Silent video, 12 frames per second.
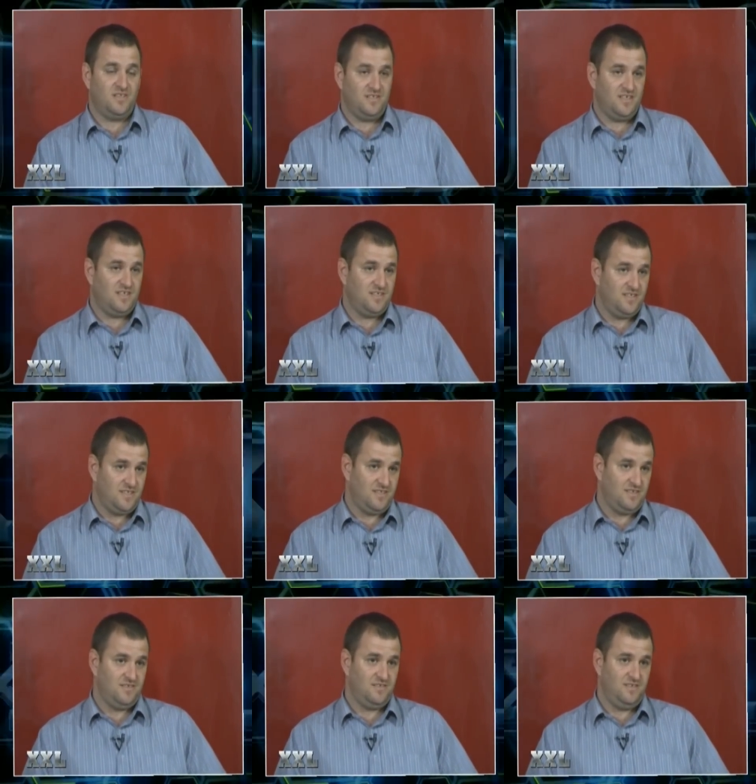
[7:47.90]
that is exist.
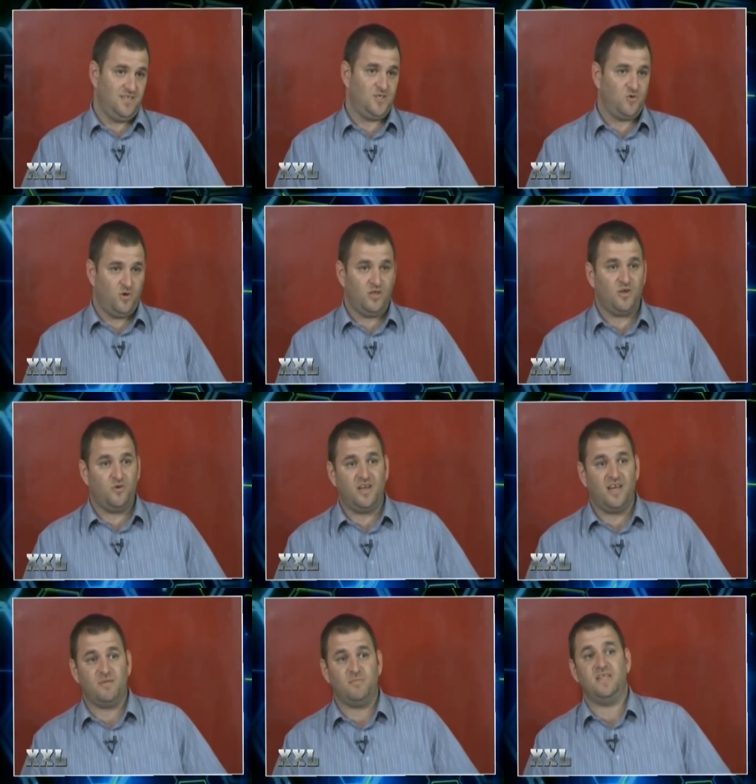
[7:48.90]
It's called the
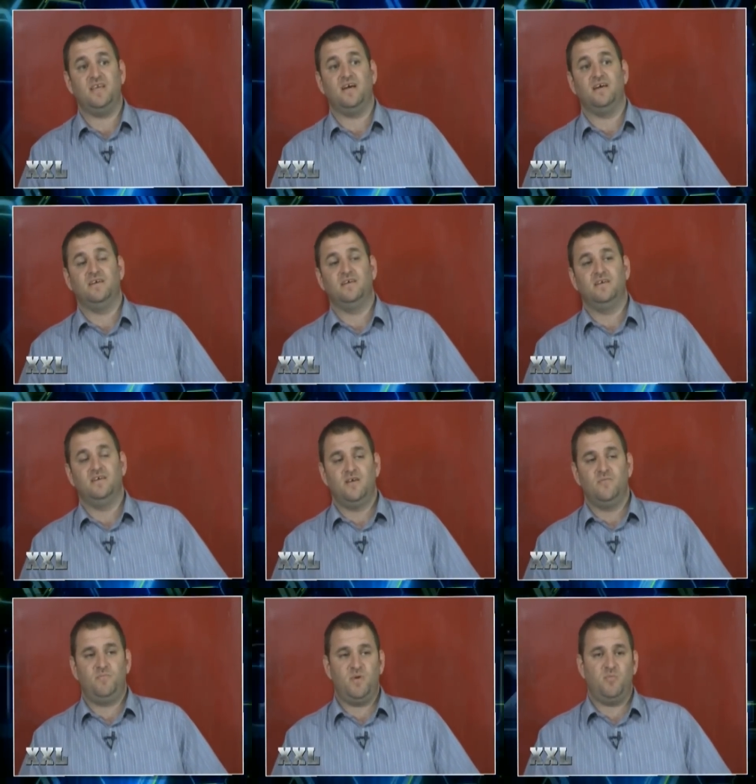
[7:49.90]
online media.
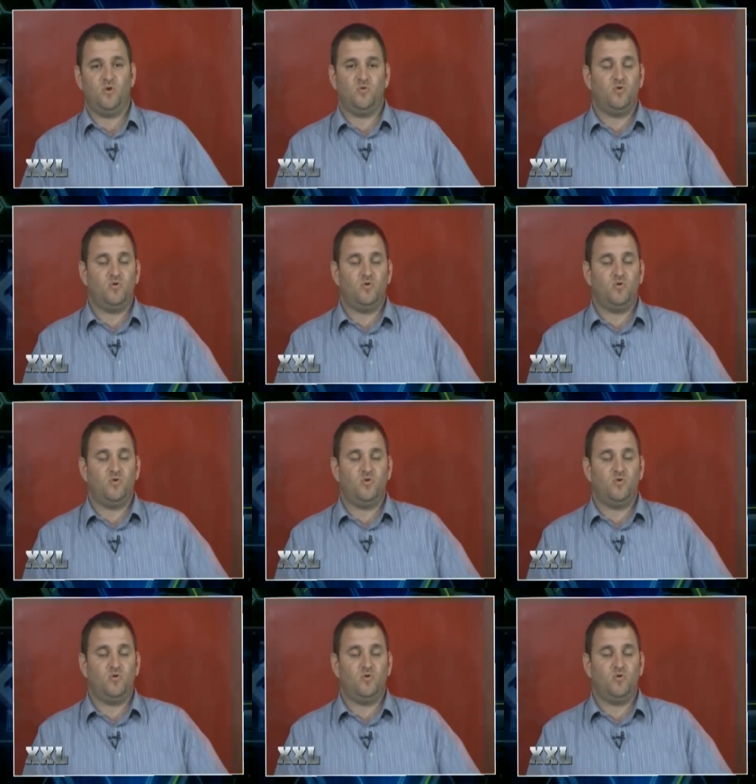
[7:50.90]
People